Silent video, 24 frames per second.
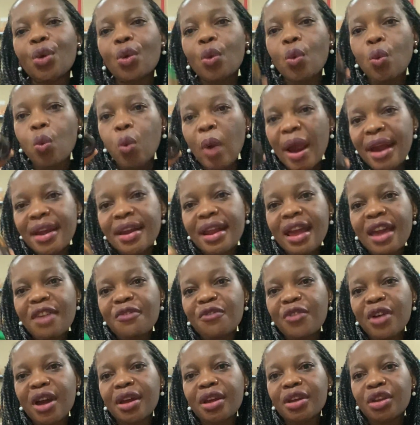
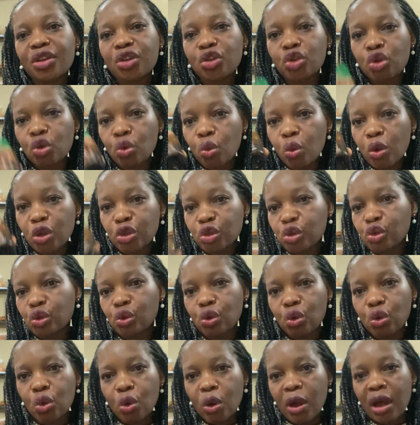whenever you want to
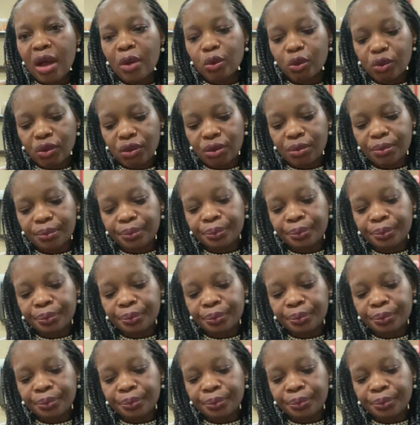go out,